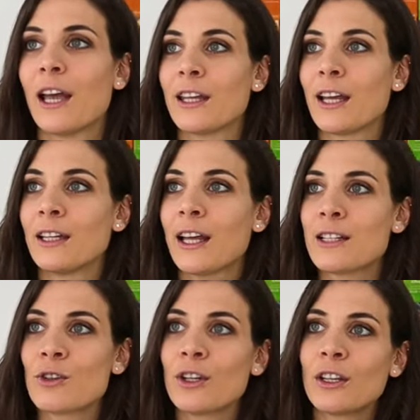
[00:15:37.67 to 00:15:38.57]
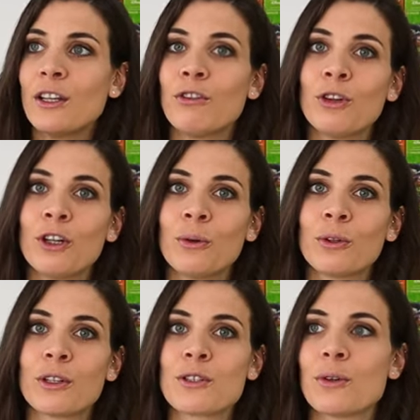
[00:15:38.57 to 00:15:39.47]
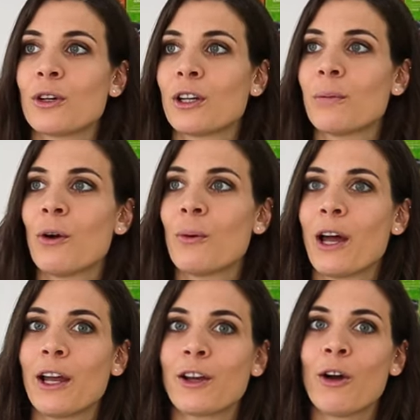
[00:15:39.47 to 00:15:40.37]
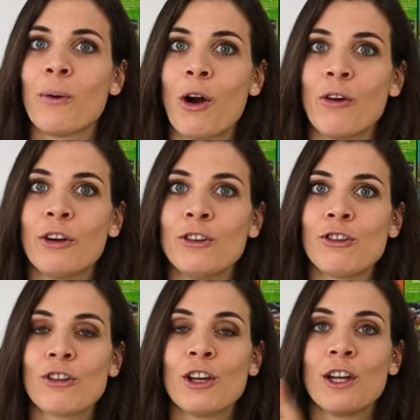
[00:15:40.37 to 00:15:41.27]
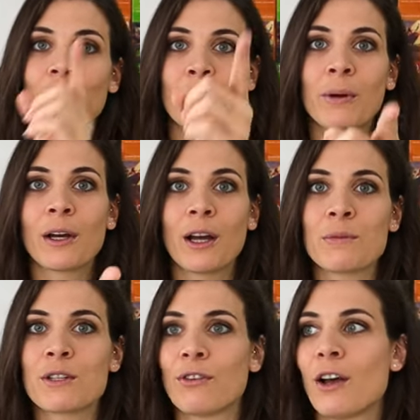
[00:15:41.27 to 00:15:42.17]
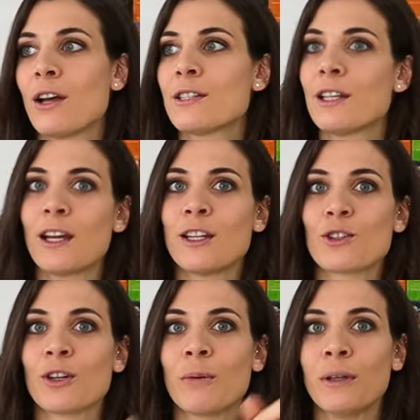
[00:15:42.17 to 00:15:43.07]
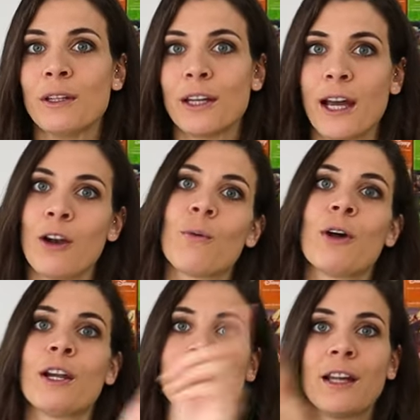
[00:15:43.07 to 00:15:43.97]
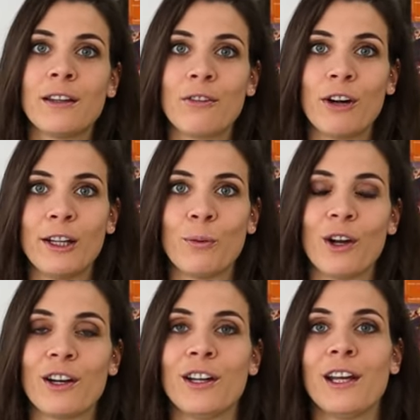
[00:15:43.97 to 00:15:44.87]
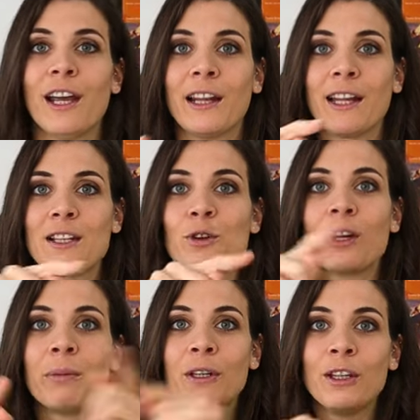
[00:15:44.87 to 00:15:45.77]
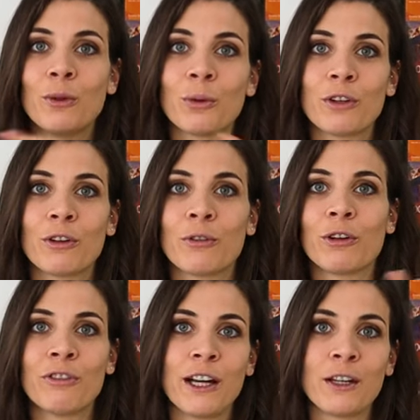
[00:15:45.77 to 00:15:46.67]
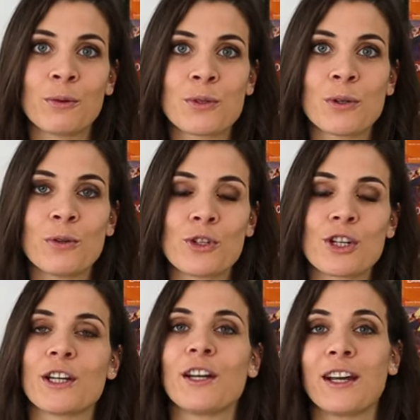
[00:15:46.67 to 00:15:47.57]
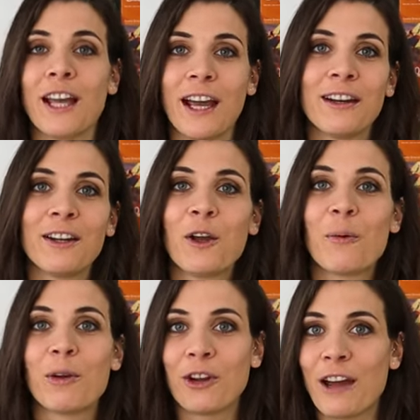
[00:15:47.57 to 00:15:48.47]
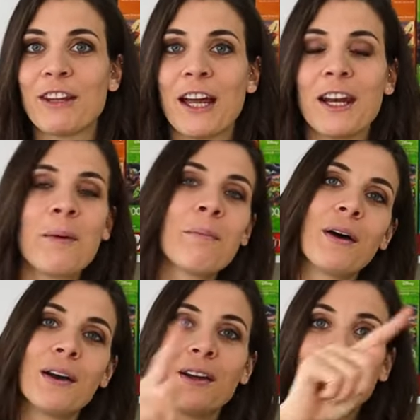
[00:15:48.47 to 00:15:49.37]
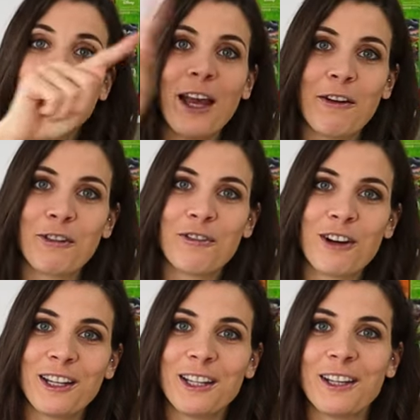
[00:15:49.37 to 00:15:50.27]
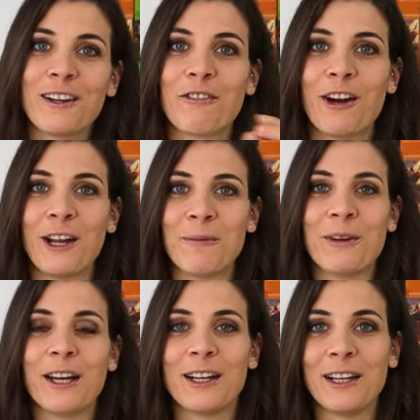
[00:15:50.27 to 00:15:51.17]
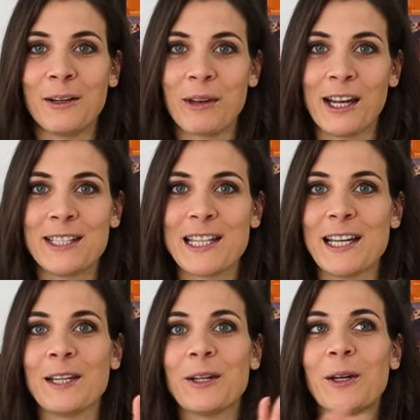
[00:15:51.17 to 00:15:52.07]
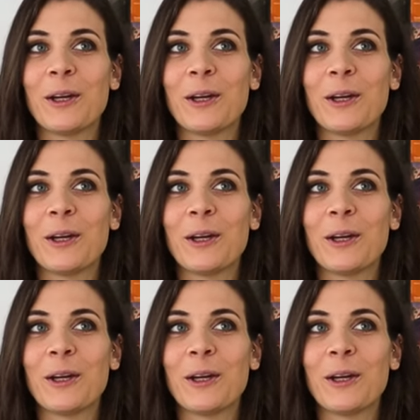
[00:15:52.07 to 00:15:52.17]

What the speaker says: And then that's gonna give you the order, so you're gonna know like, oh, orange number comes first, and then it's gonna be the yellow one, and then the red one. And that's gonna be the order of your final solution. Again, when you have that number, have to find it in the frame and eliminate it.